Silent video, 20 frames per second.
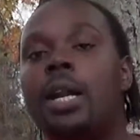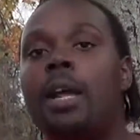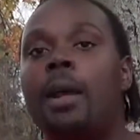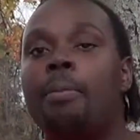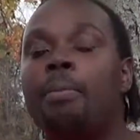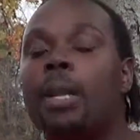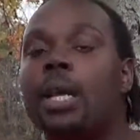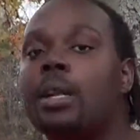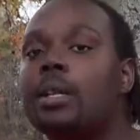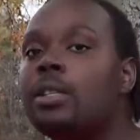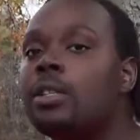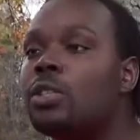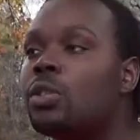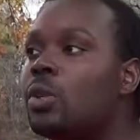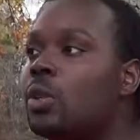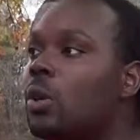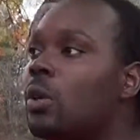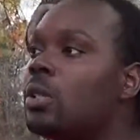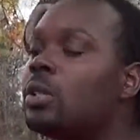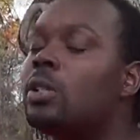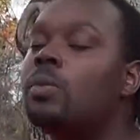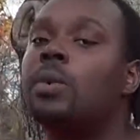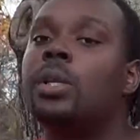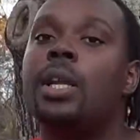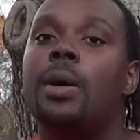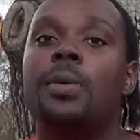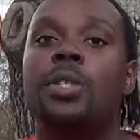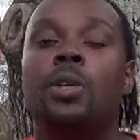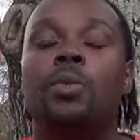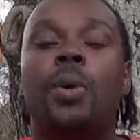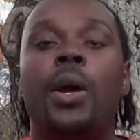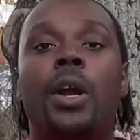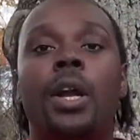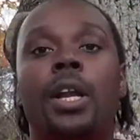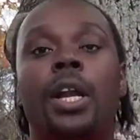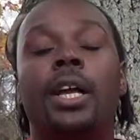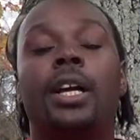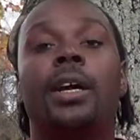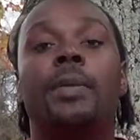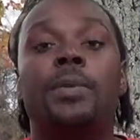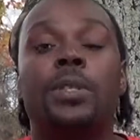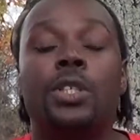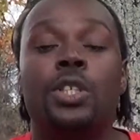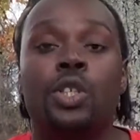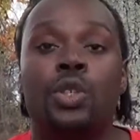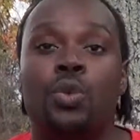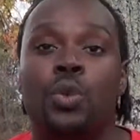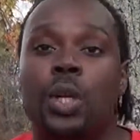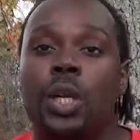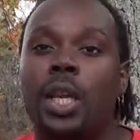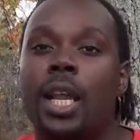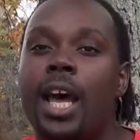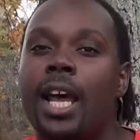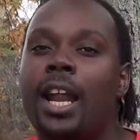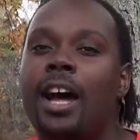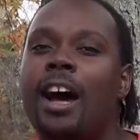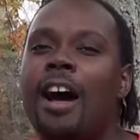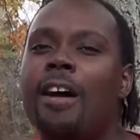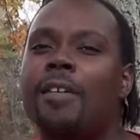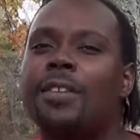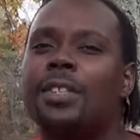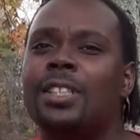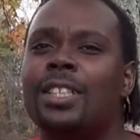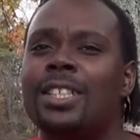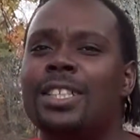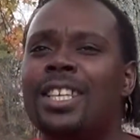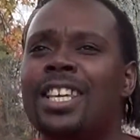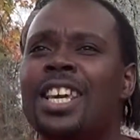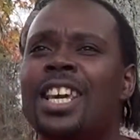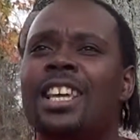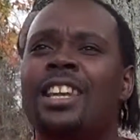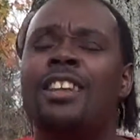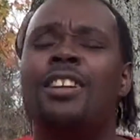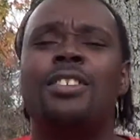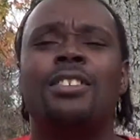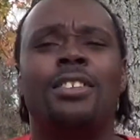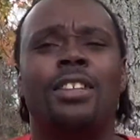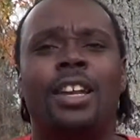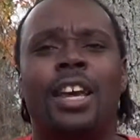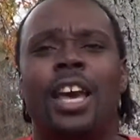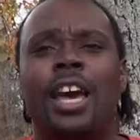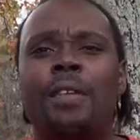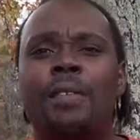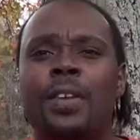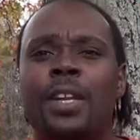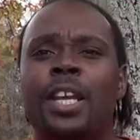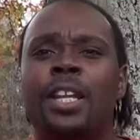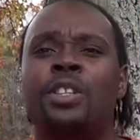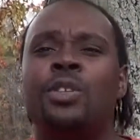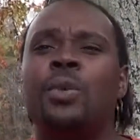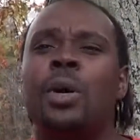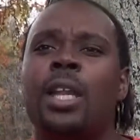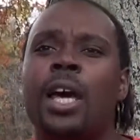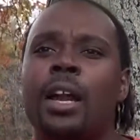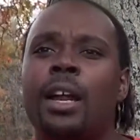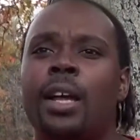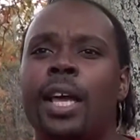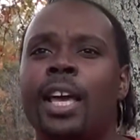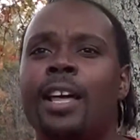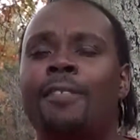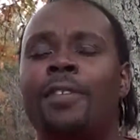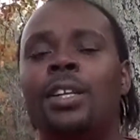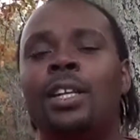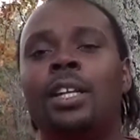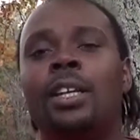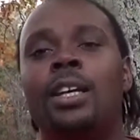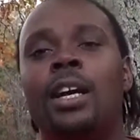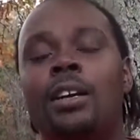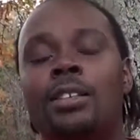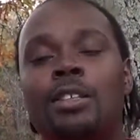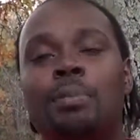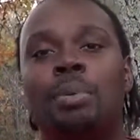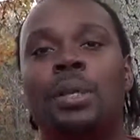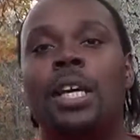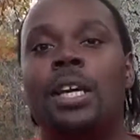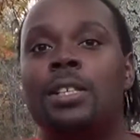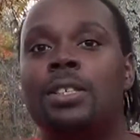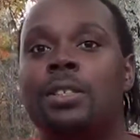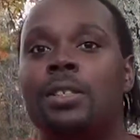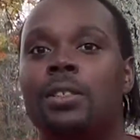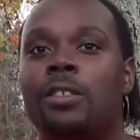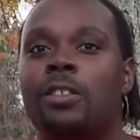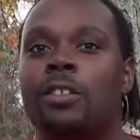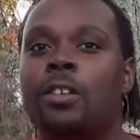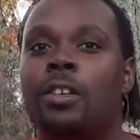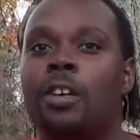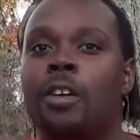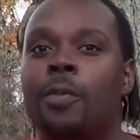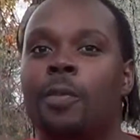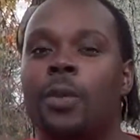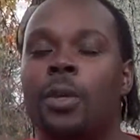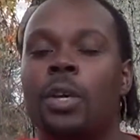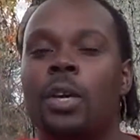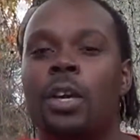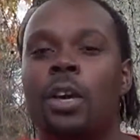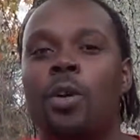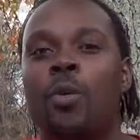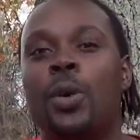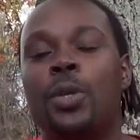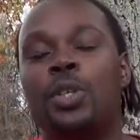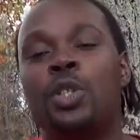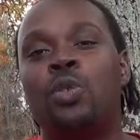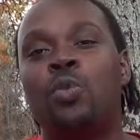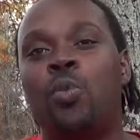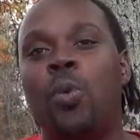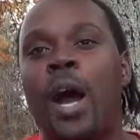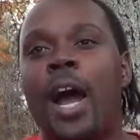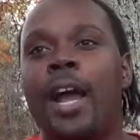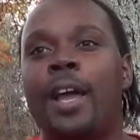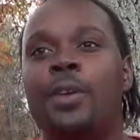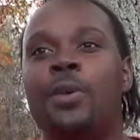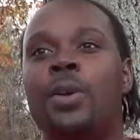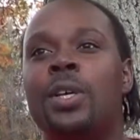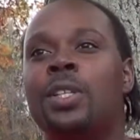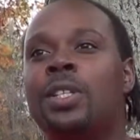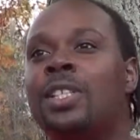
that planted this tree, or someone that was around here that comes to this tree a lot, obviously looks to the heaven and do a lot of heavenly contemplation, which is why you can